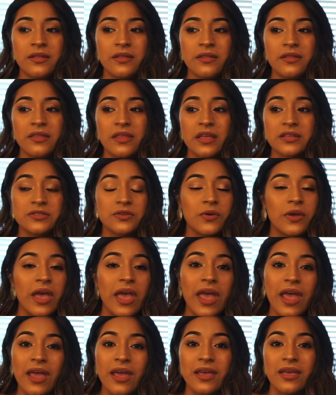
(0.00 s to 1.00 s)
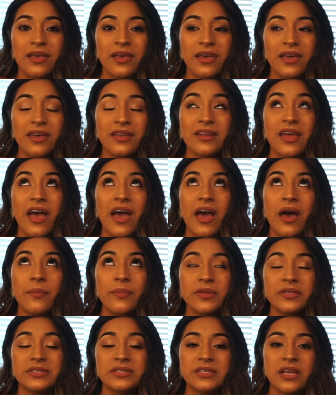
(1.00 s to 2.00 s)
that's okay. It
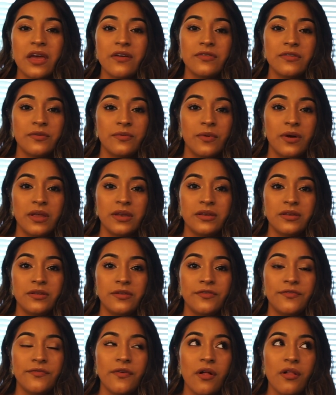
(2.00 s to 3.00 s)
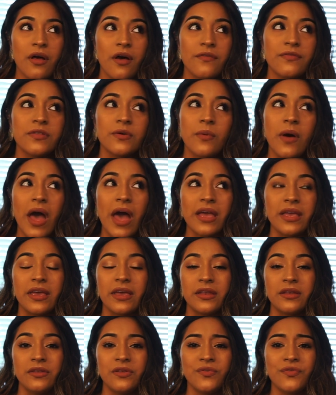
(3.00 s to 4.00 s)
happens to everyone. You fall off the
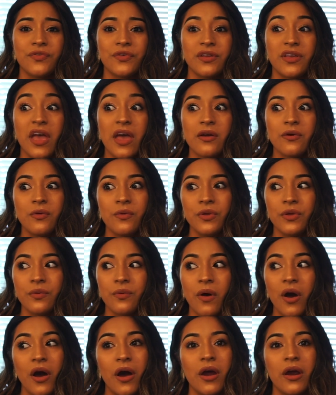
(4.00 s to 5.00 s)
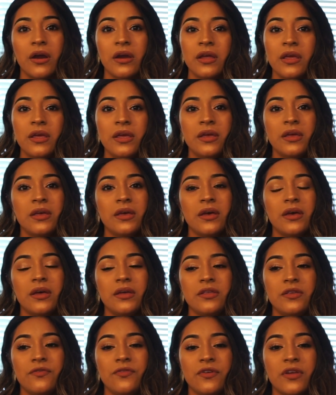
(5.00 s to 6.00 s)
wagon, you forget who you are,
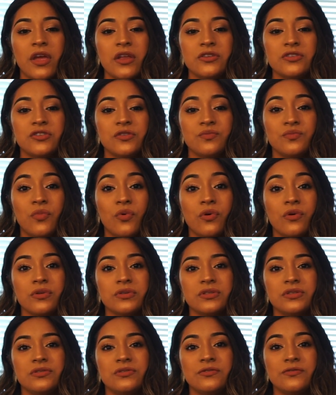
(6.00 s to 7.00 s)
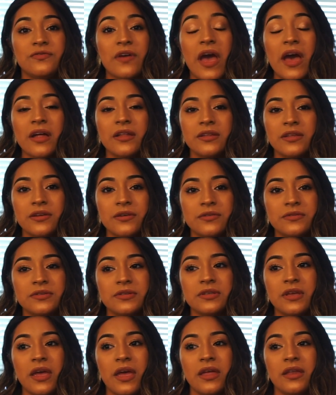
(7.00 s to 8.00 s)
you forget your morals and your values,
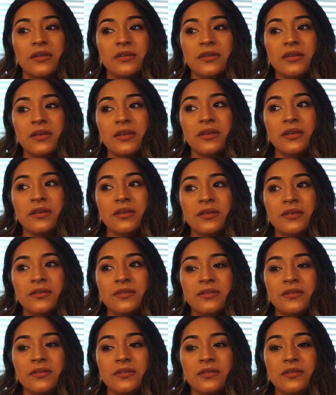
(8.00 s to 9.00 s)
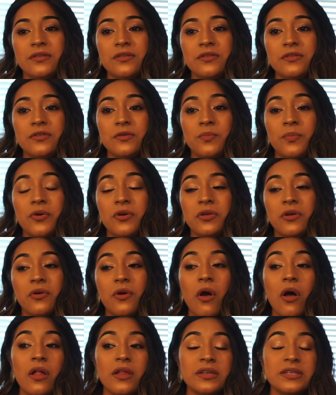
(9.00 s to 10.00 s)
and you put
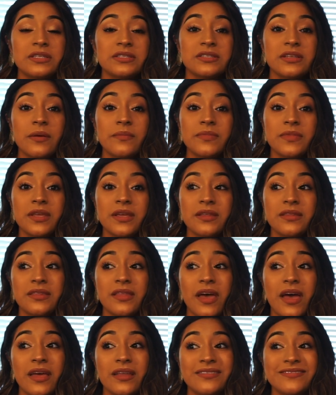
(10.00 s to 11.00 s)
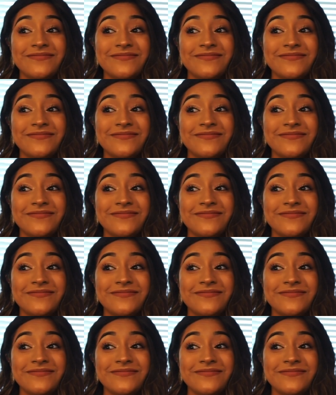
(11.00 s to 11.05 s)
your all into something that